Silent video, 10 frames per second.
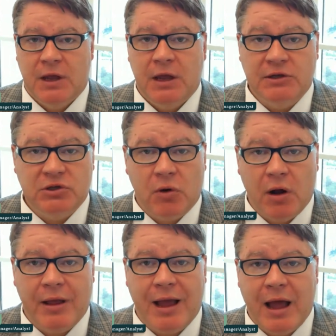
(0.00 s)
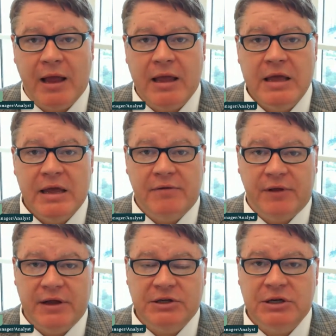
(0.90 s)
Historically high
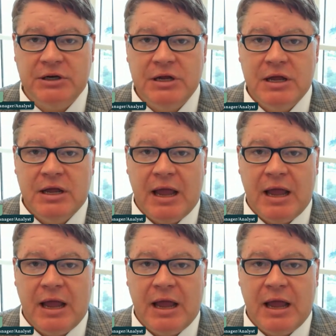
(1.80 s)
inflation